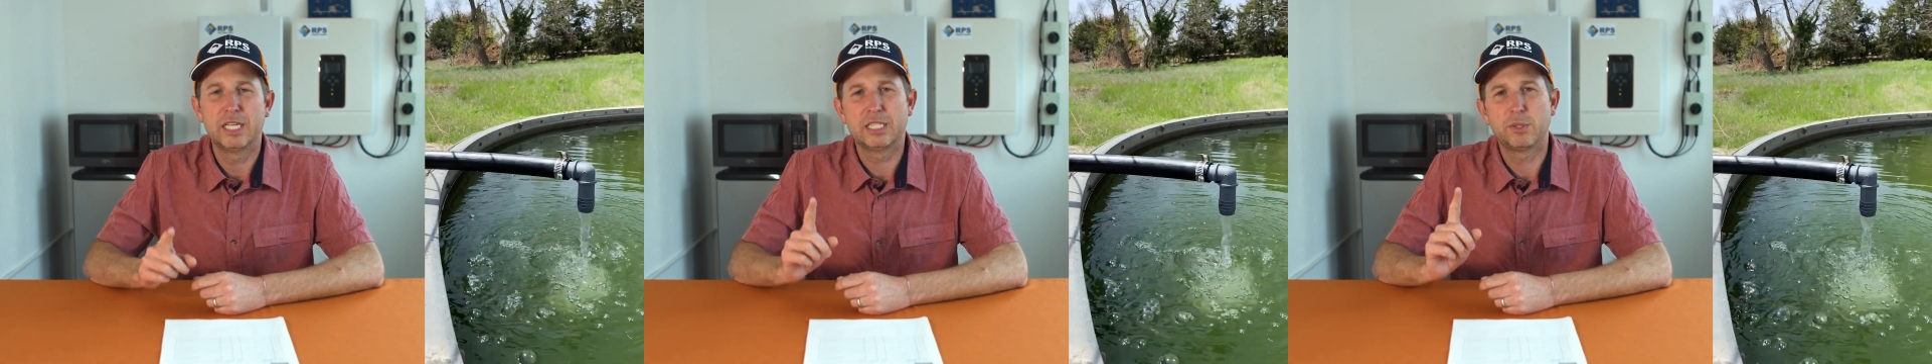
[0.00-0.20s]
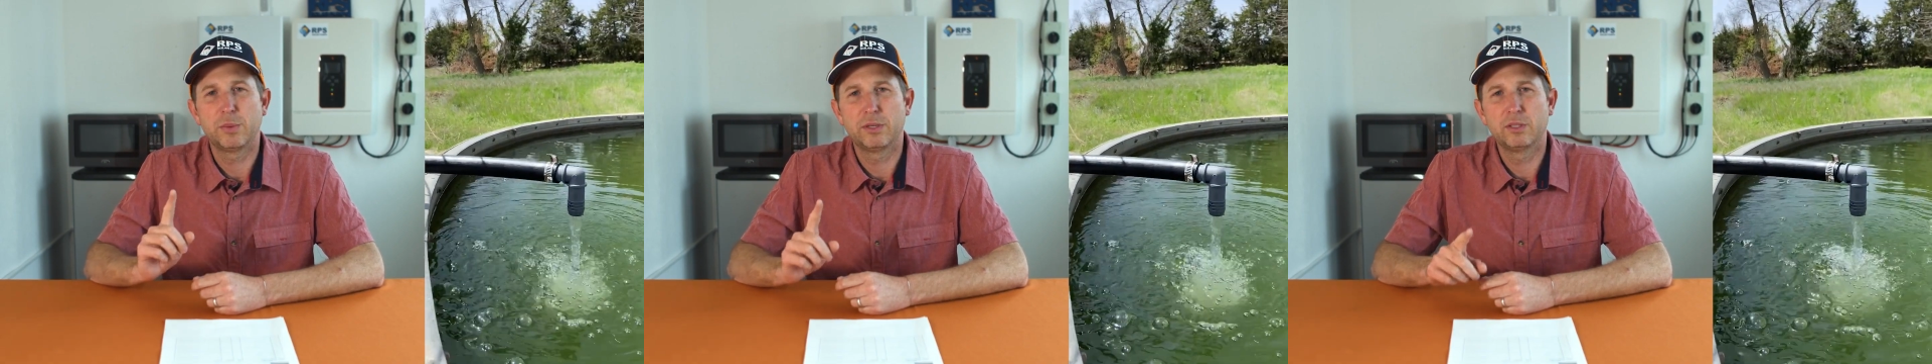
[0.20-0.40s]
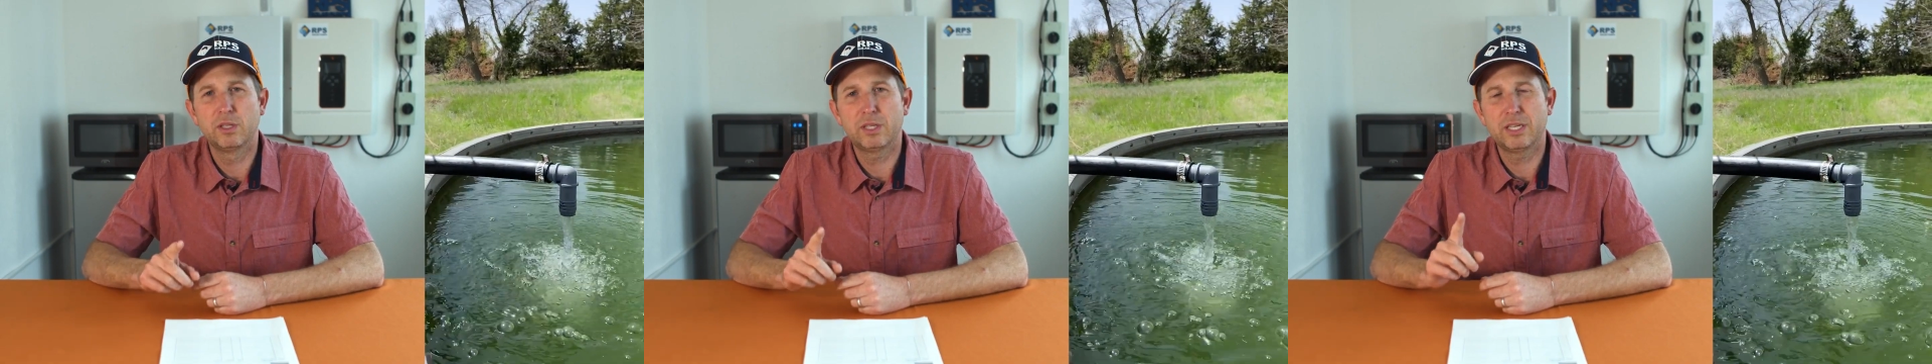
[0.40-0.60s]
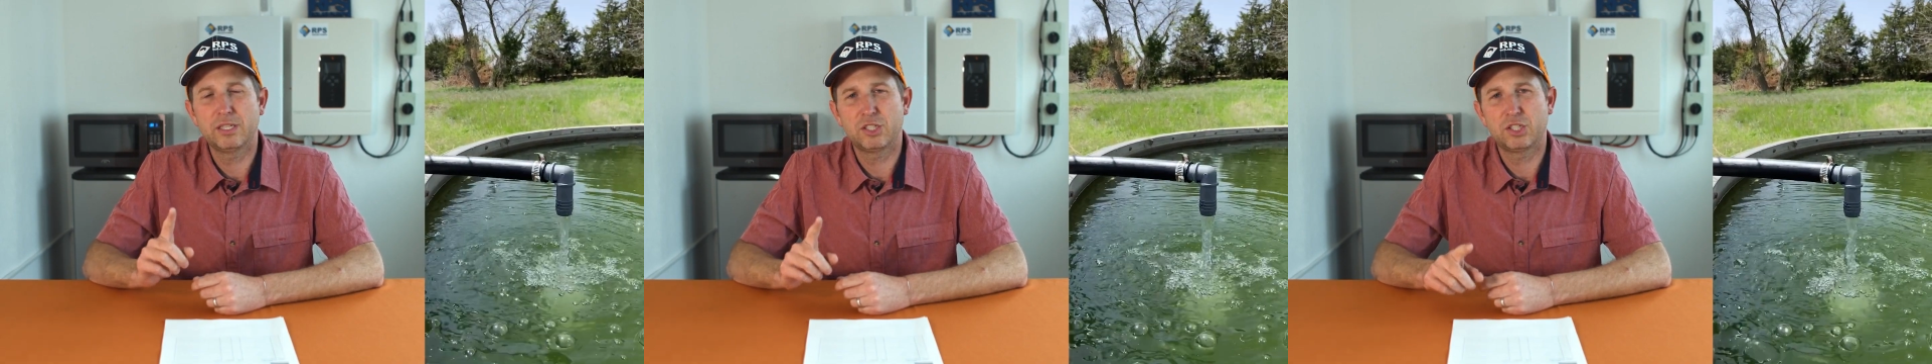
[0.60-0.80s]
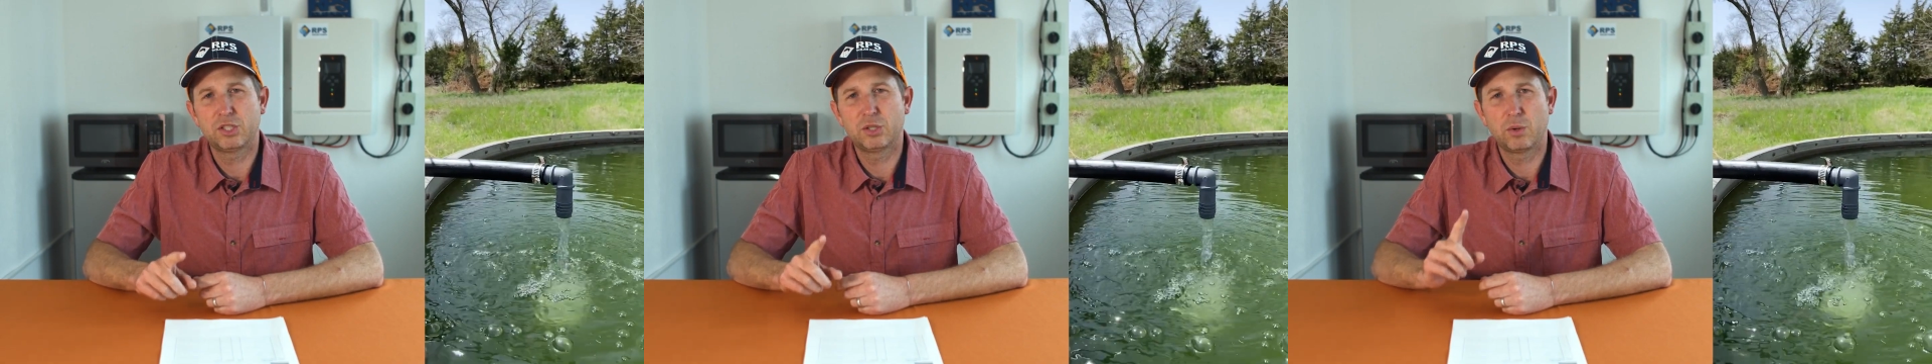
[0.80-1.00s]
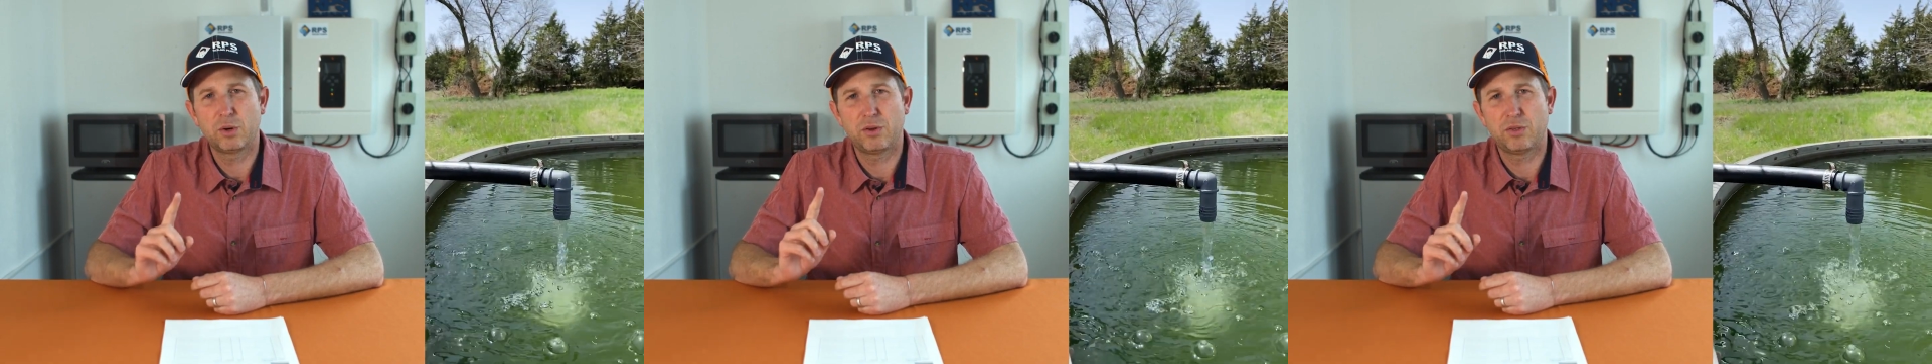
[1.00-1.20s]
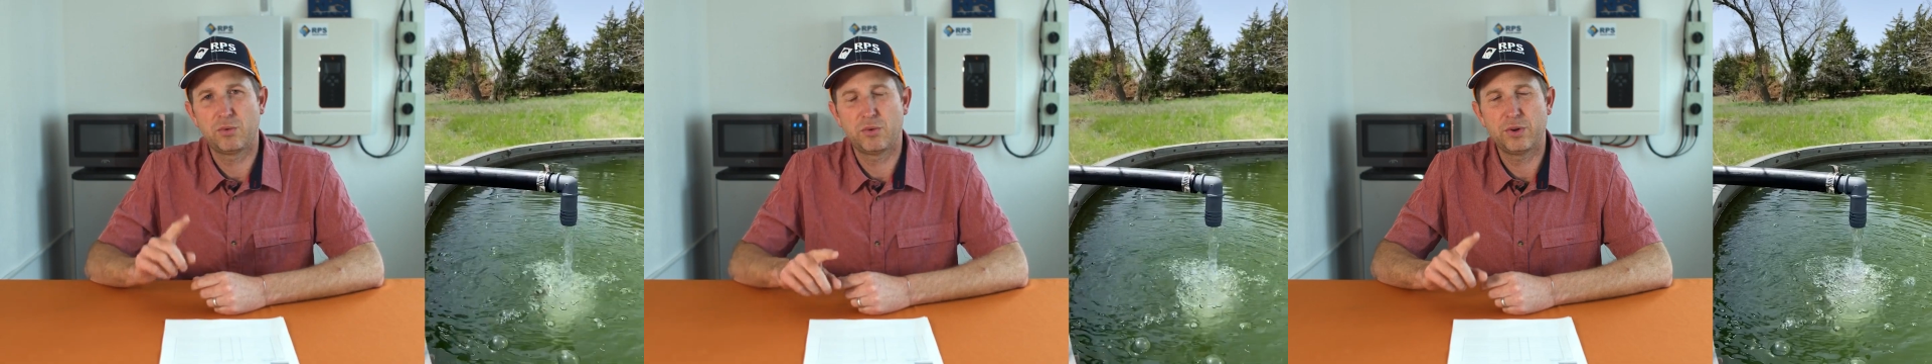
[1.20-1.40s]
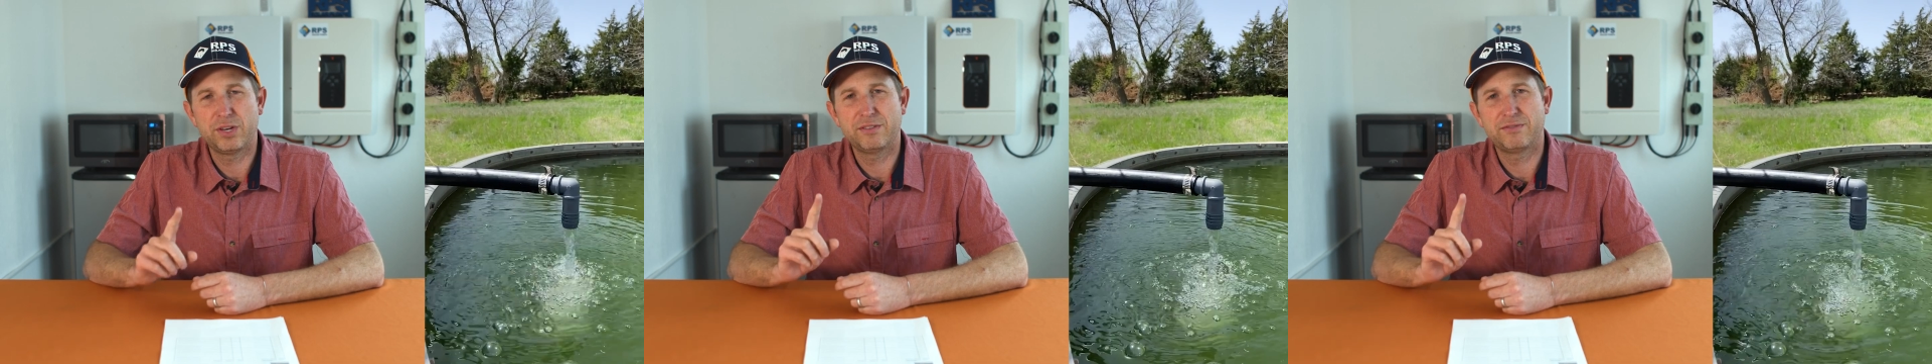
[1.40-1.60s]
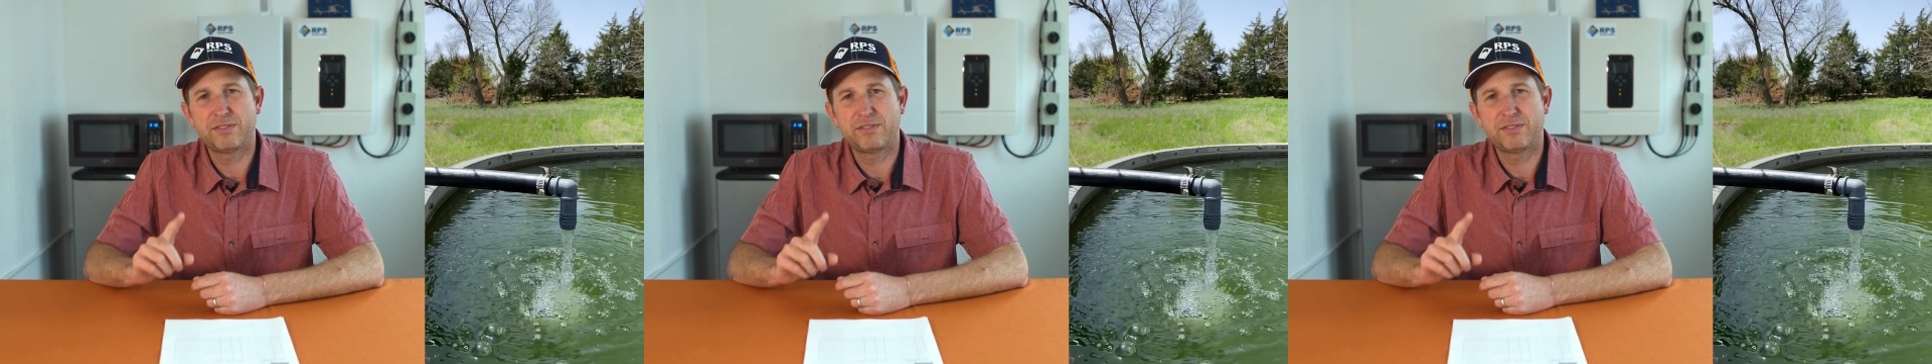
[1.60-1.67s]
And so we're looking to store three